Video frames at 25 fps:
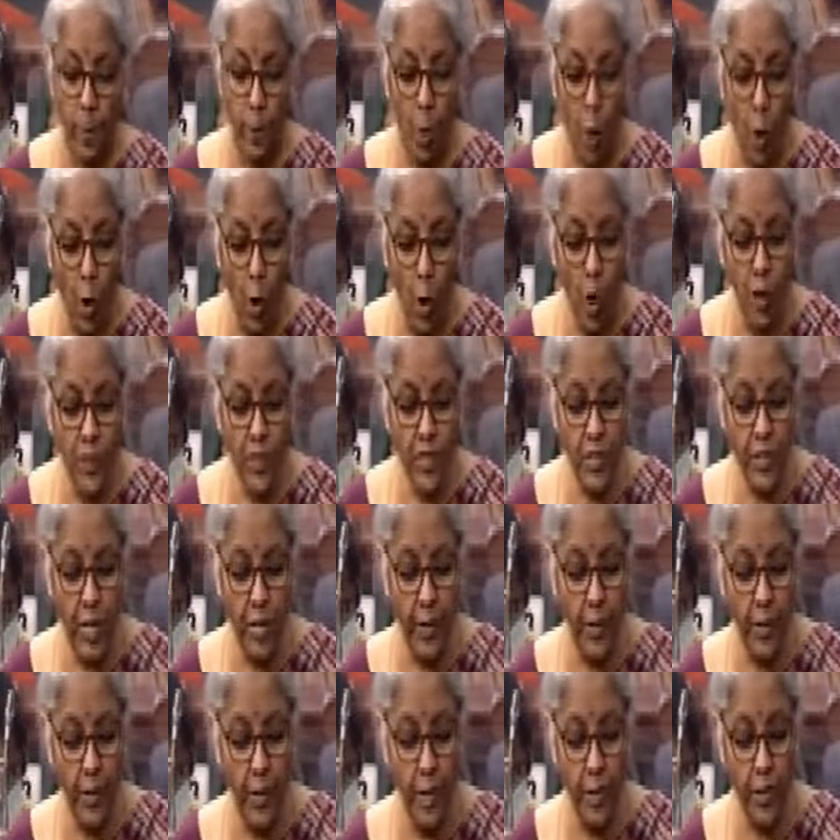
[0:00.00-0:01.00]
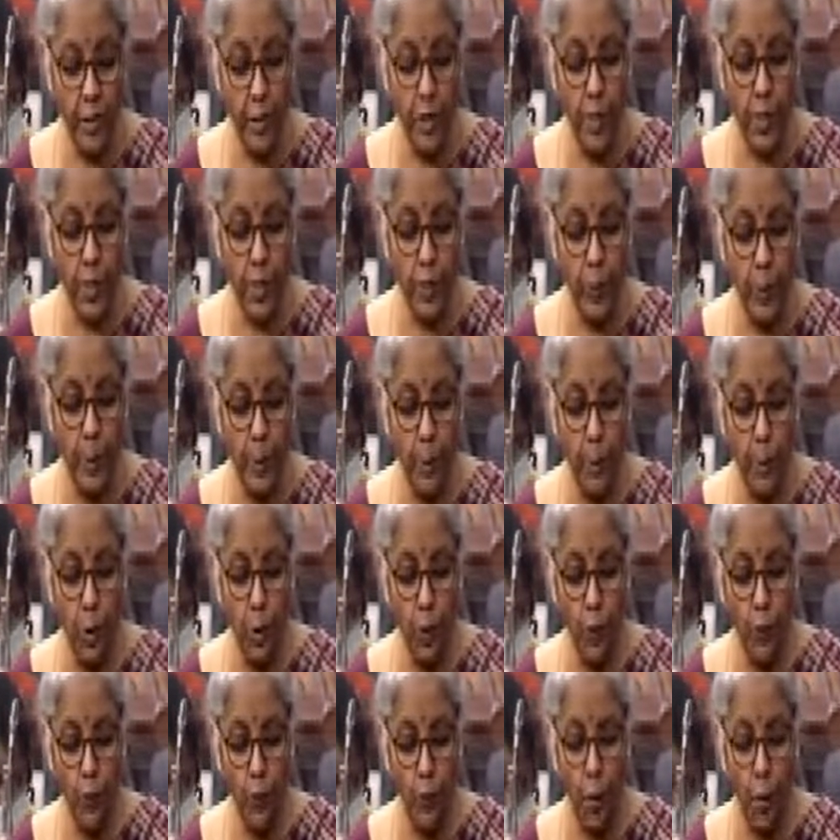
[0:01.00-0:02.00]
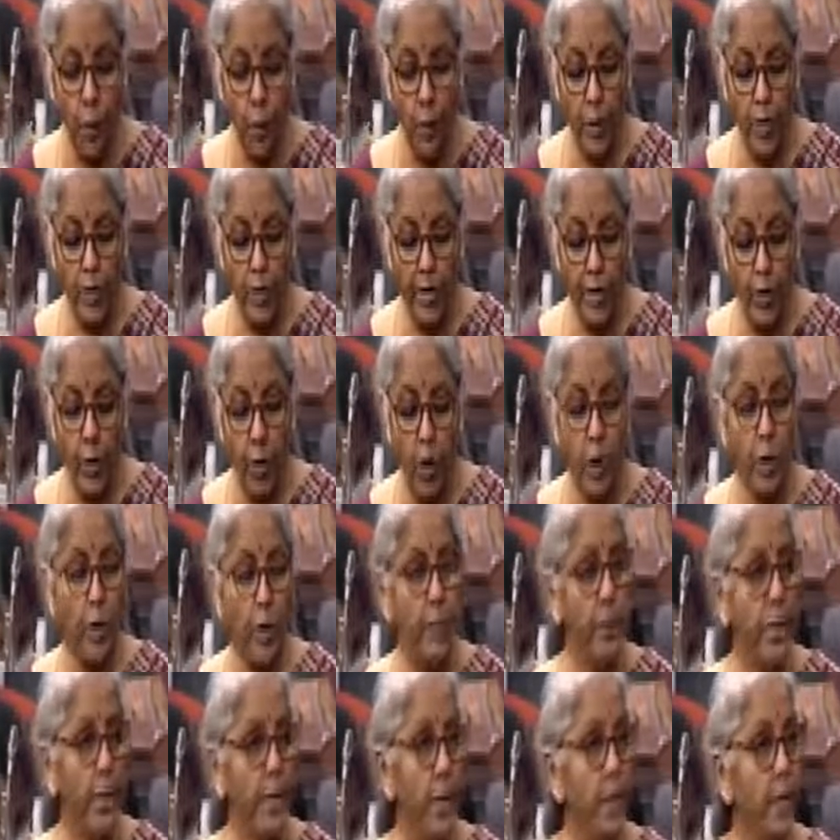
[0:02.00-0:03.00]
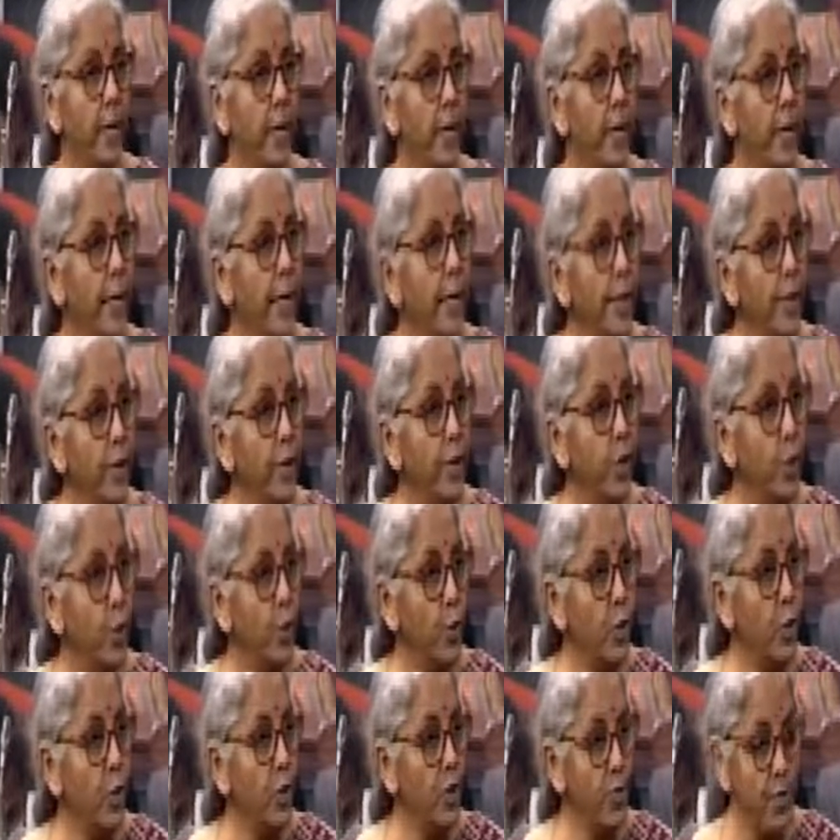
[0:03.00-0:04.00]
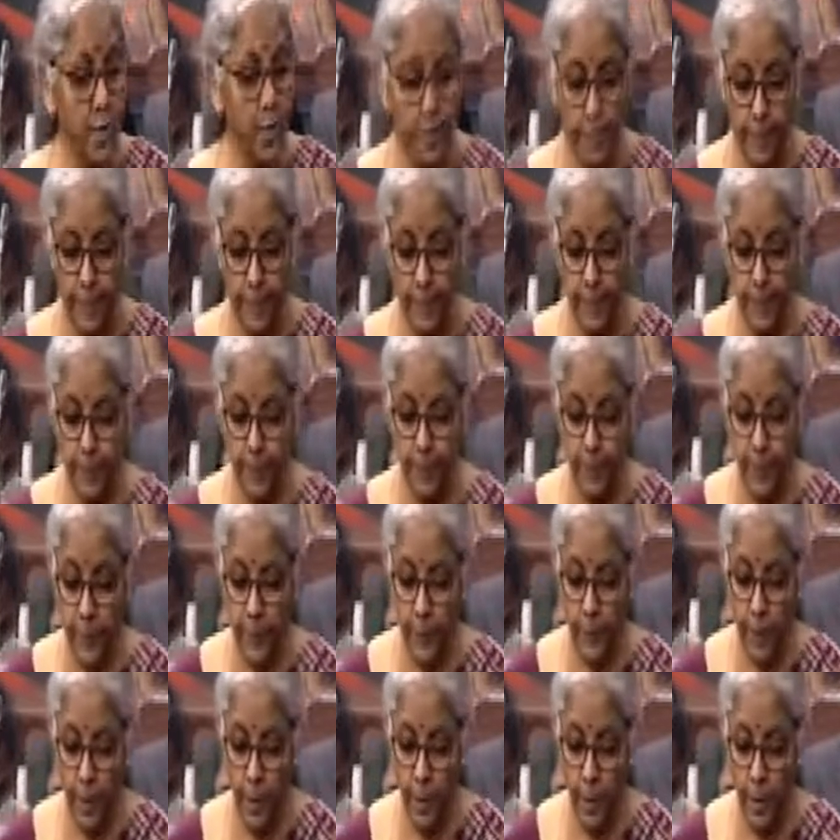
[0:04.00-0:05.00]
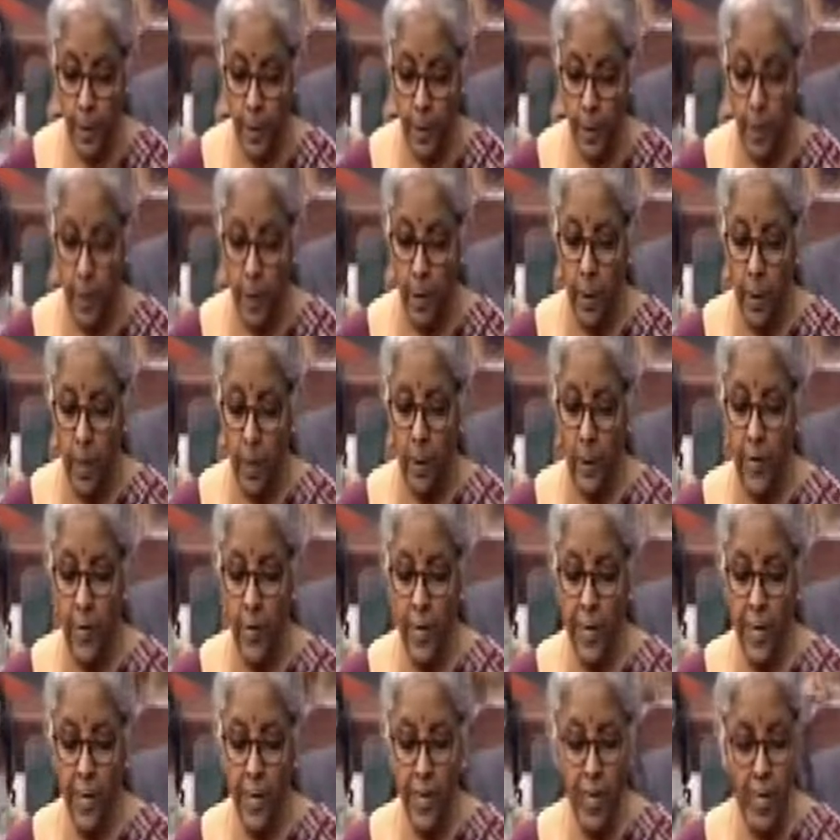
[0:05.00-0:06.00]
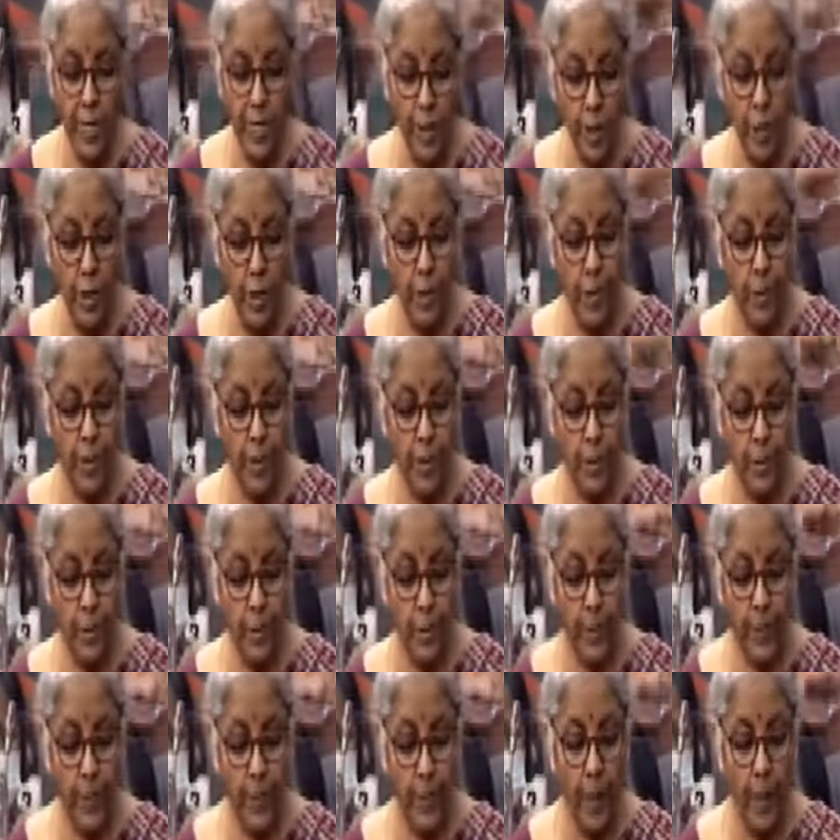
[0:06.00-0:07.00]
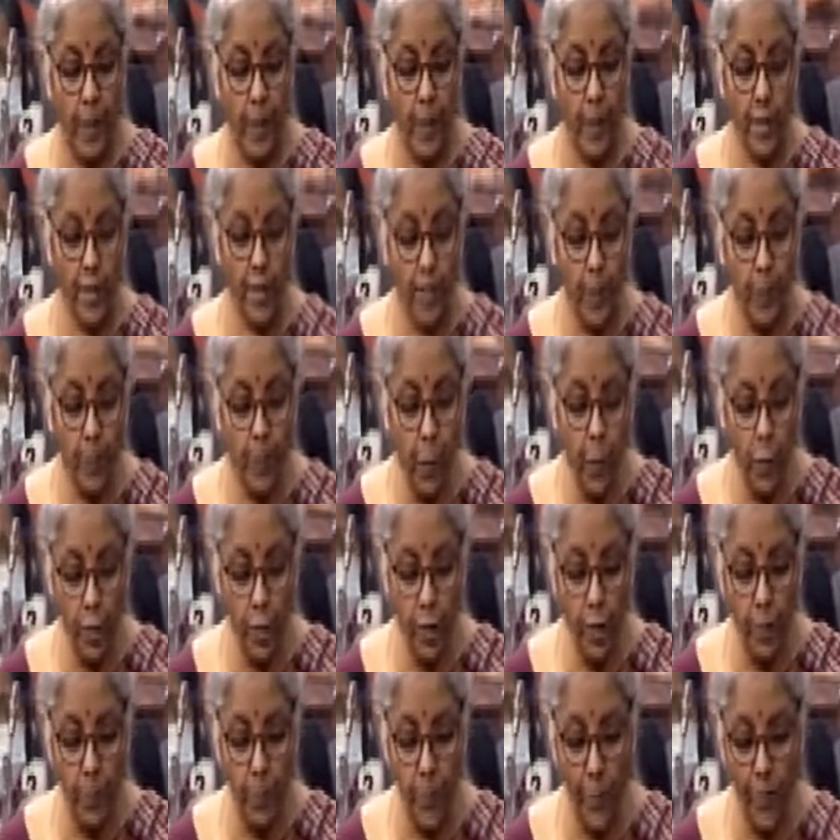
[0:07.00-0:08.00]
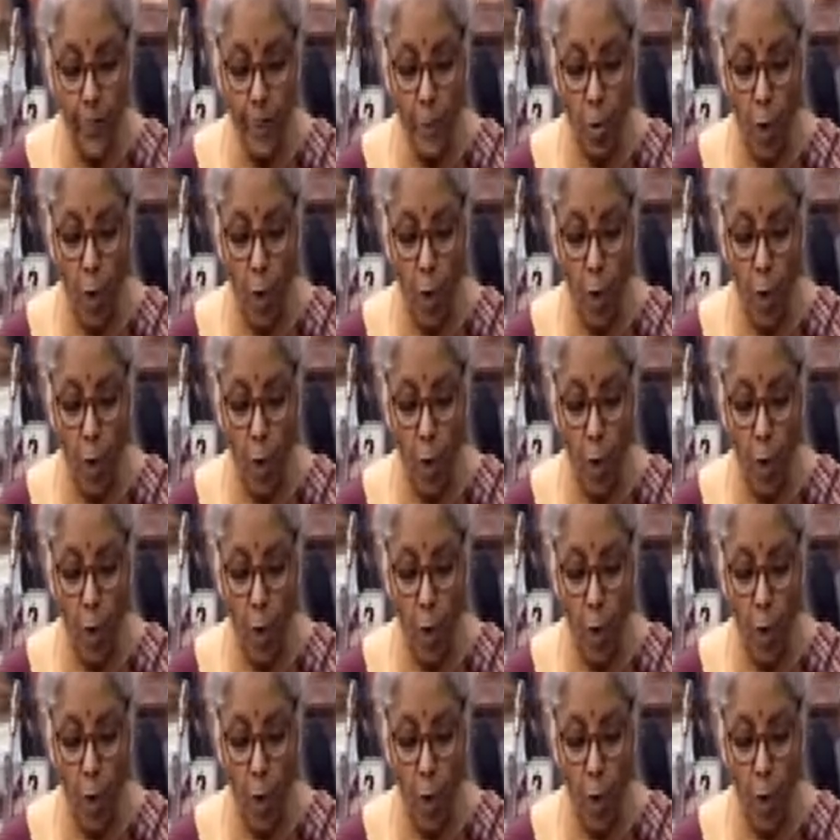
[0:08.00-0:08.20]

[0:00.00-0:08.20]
All 7 engines will pull forward the economy in unison. These engines are supported by the